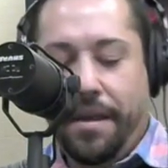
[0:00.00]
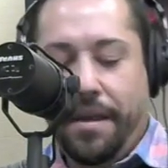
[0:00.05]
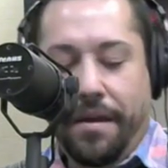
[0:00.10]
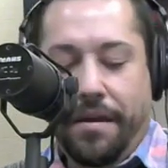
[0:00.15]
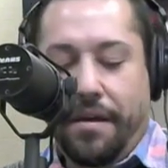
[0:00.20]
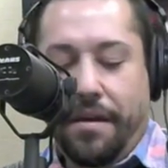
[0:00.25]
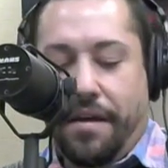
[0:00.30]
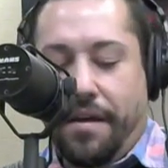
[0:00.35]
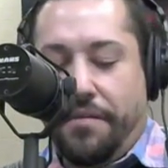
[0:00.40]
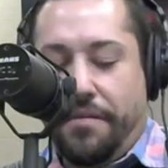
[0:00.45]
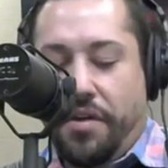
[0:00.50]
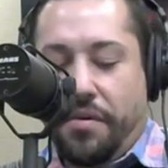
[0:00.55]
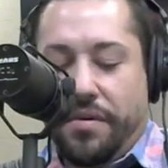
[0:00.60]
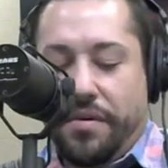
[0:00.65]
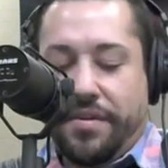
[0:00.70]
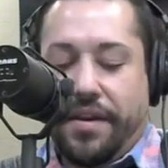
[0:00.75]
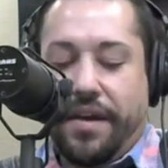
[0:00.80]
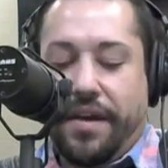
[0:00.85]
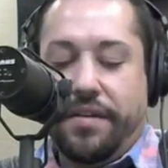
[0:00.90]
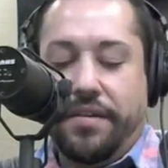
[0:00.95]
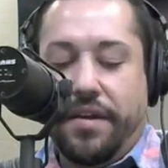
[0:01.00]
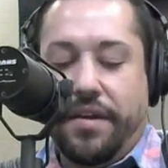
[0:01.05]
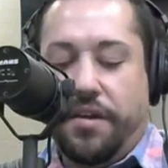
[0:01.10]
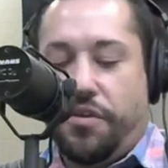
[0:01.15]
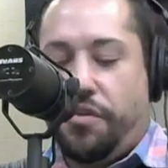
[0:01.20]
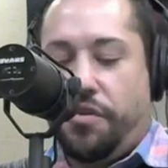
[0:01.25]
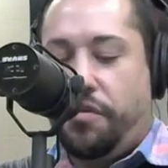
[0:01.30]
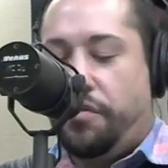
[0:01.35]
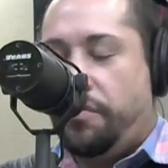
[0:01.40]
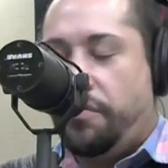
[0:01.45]
I've always had
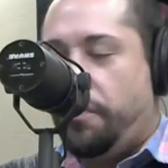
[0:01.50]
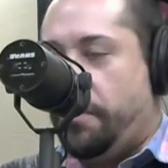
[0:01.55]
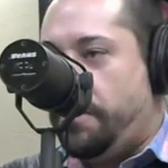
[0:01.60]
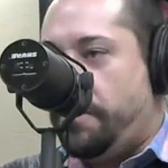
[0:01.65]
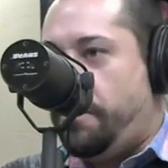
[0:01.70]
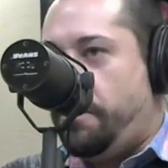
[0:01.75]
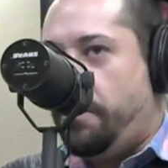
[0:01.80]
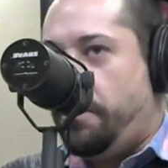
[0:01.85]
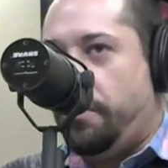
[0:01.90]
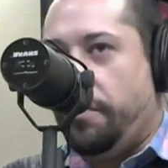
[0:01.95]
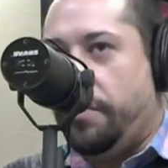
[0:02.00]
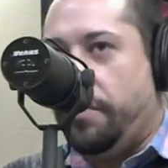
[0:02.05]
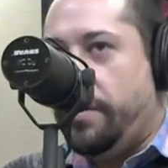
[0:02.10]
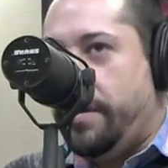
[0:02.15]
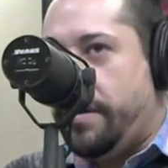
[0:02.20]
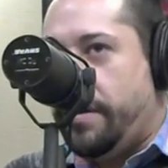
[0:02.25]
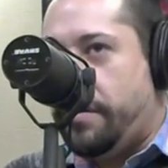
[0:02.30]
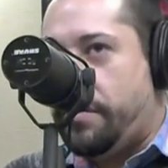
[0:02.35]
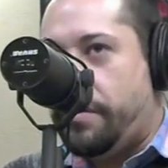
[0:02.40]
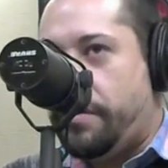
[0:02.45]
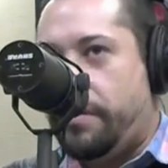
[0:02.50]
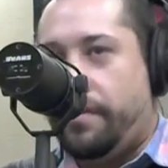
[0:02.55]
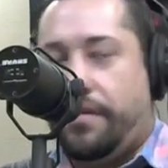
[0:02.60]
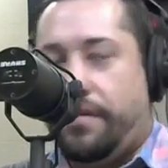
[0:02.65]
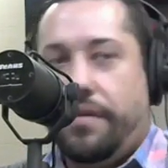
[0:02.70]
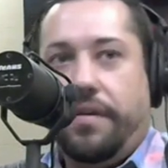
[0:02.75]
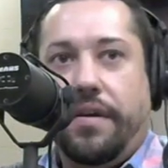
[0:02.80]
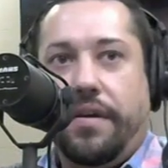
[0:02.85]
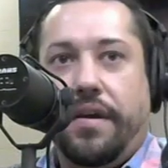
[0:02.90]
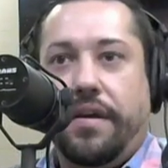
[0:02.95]
issues with religion
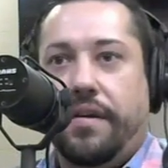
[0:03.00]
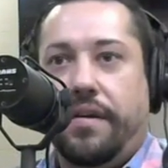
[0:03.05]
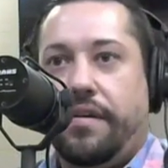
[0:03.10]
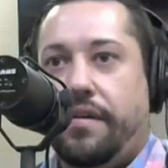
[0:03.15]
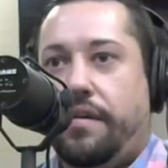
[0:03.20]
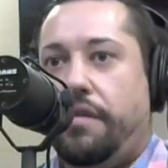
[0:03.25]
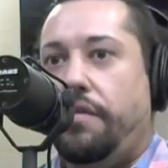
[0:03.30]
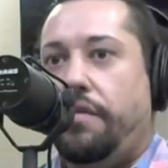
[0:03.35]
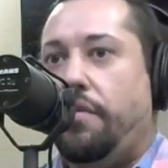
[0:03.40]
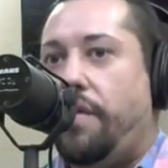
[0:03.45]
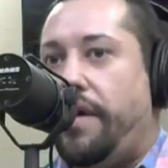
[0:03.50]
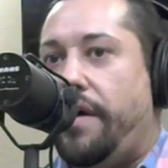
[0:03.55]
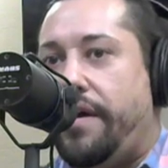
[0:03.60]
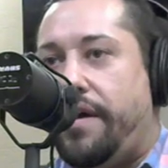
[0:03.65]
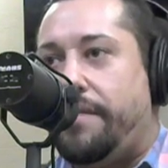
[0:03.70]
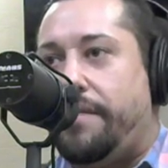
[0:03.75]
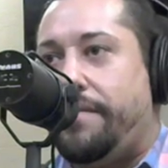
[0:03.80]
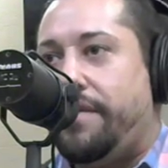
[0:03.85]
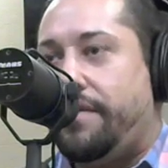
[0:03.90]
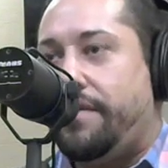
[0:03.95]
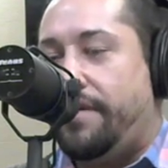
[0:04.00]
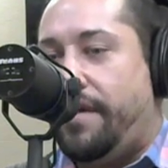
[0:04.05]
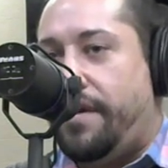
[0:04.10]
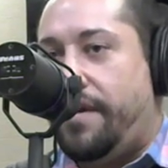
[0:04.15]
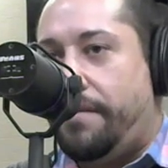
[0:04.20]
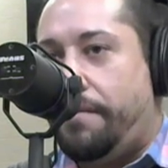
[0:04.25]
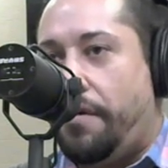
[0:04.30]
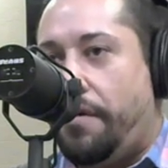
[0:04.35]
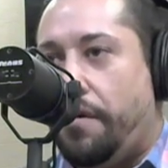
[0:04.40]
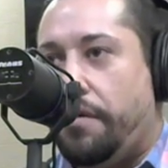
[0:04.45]
and who I am as a gay
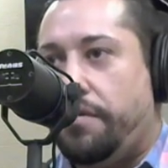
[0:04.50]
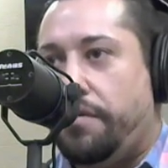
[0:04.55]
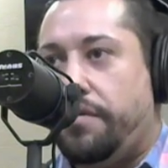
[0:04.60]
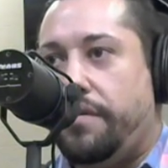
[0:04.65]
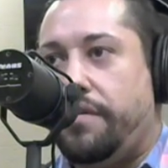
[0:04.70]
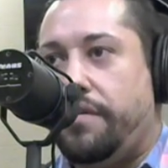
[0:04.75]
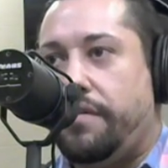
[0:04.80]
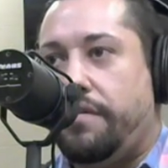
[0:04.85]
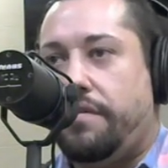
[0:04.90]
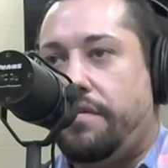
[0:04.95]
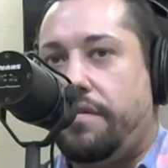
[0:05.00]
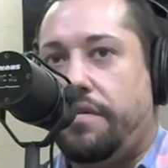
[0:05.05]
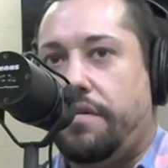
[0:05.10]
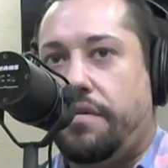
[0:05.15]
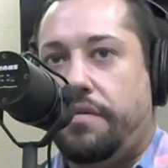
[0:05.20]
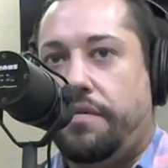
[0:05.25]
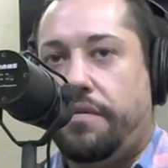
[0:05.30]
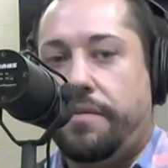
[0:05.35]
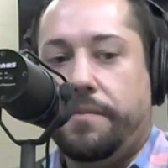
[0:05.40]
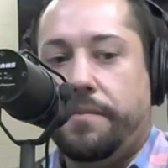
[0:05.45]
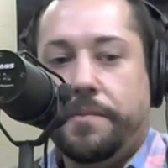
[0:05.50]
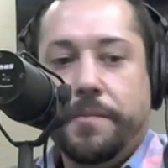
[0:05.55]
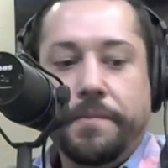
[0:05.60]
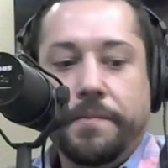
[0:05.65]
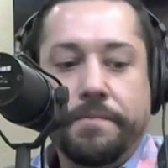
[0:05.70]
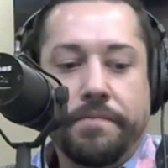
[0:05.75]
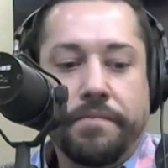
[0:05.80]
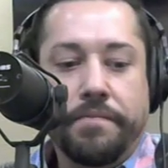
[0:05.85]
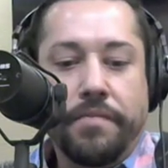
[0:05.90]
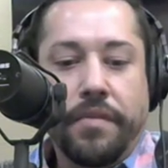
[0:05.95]
person. So
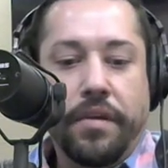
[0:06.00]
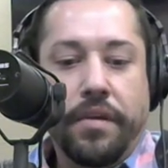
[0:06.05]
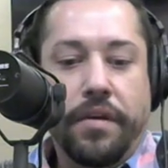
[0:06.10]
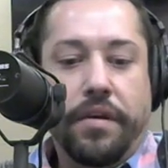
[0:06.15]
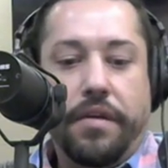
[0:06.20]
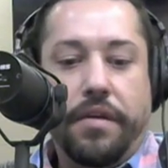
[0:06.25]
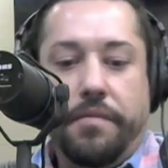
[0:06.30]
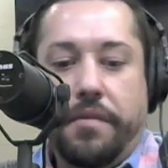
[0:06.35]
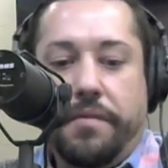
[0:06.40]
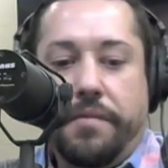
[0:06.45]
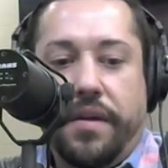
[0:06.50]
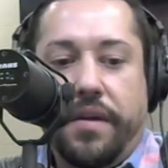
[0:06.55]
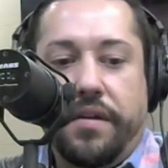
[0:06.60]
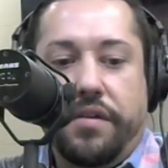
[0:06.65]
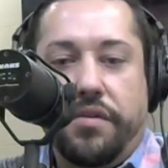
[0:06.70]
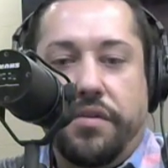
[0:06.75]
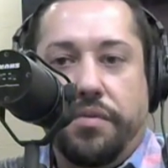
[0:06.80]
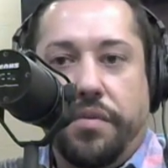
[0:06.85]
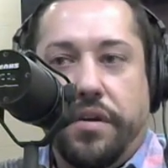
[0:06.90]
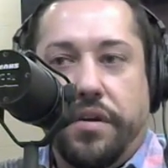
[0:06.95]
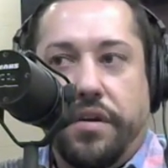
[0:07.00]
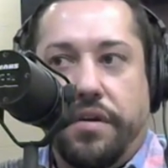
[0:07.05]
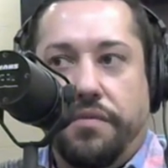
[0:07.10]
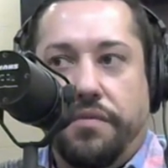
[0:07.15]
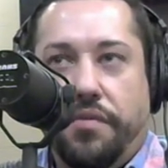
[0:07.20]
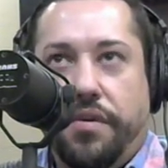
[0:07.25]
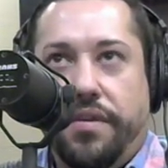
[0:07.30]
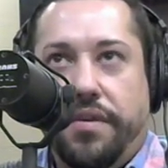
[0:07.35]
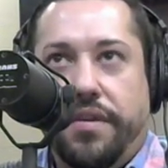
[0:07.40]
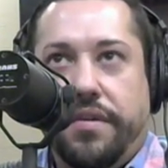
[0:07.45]
coming back into
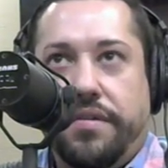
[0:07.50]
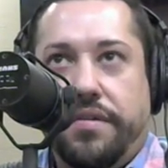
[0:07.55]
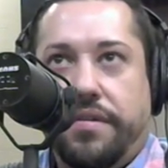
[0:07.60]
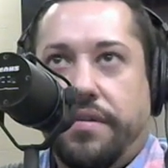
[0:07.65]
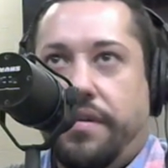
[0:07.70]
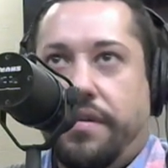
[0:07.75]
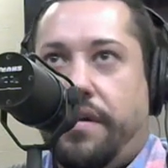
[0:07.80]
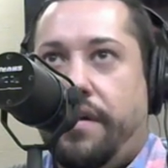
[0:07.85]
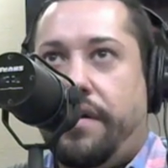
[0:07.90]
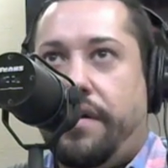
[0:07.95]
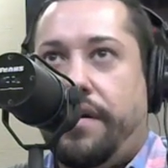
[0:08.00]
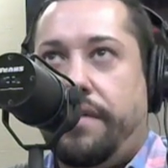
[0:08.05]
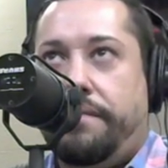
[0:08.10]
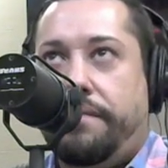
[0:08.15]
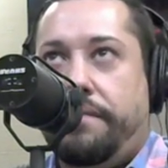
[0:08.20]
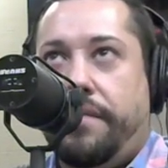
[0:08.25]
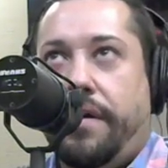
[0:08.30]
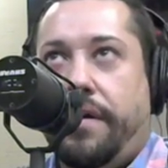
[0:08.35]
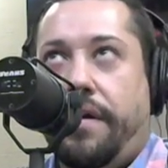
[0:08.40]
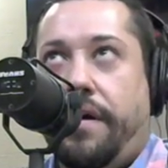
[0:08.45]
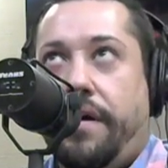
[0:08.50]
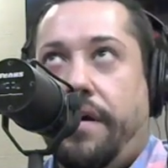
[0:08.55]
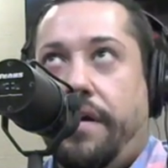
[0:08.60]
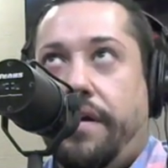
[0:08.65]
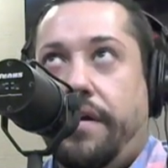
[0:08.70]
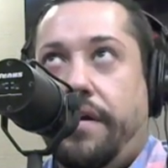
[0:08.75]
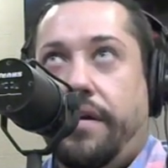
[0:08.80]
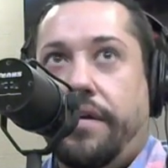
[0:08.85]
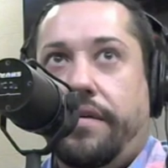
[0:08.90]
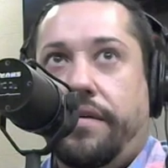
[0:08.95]
recovery this time,
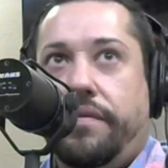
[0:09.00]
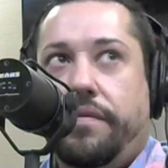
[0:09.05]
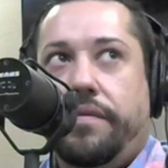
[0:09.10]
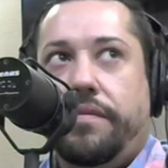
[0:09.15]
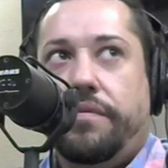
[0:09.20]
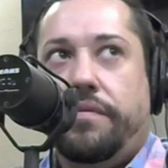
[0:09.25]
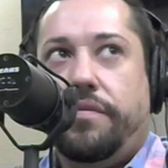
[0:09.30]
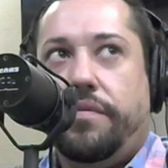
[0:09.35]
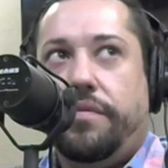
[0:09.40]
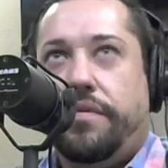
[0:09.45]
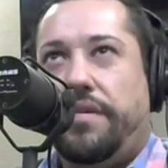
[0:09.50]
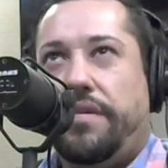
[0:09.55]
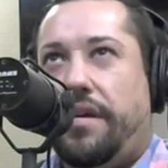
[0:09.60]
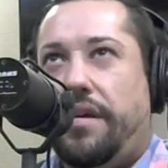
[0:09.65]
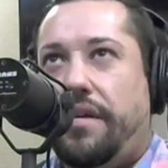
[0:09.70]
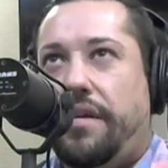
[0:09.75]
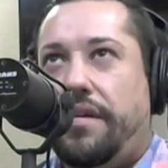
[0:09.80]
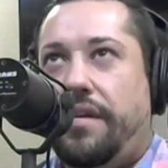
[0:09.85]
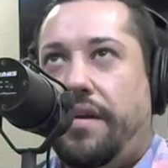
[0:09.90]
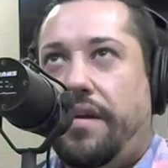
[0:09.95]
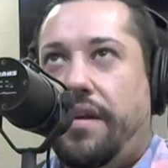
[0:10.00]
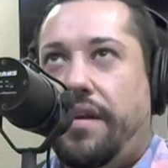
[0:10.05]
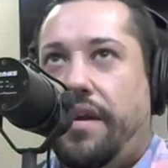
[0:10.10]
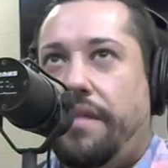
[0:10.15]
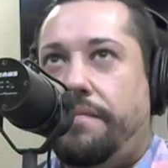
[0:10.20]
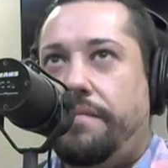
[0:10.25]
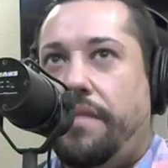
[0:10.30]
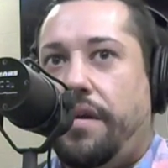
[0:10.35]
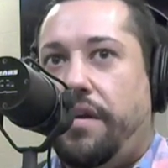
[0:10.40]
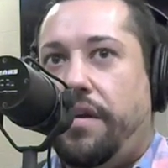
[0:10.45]
I was at an NA
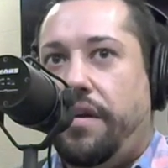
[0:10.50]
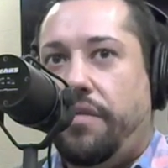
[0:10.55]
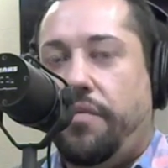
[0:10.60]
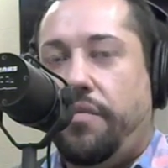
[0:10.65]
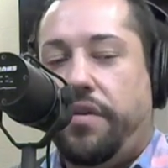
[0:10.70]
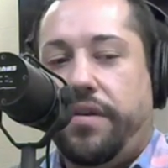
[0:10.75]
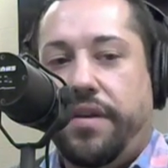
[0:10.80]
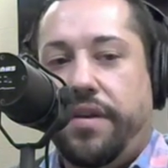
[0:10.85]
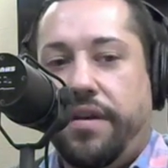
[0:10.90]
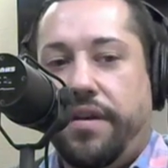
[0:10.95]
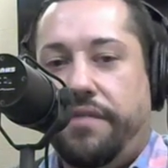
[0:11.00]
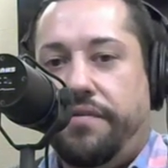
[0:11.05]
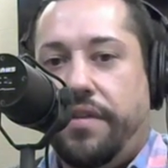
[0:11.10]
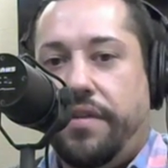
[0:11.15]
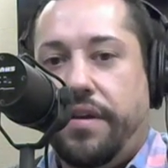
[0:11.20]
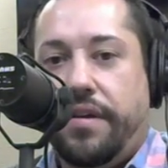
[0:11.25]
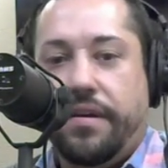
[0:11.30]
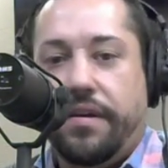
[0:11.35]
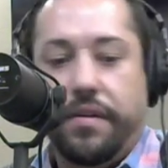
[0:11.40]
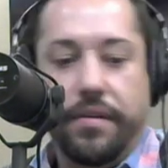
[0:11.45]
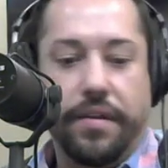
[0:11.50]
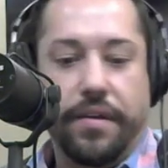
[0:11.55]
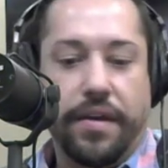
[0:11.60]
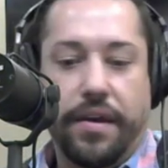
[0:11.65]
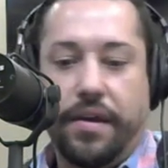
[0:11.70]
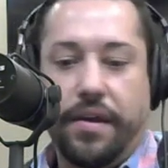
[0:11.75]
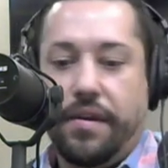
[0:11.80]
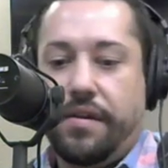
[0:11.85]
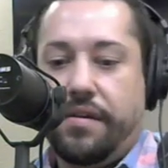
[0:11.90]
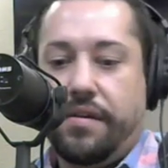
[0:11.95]
meeting one evening,
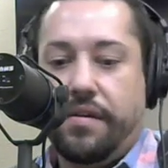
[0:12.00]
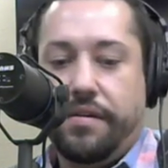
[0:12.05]
and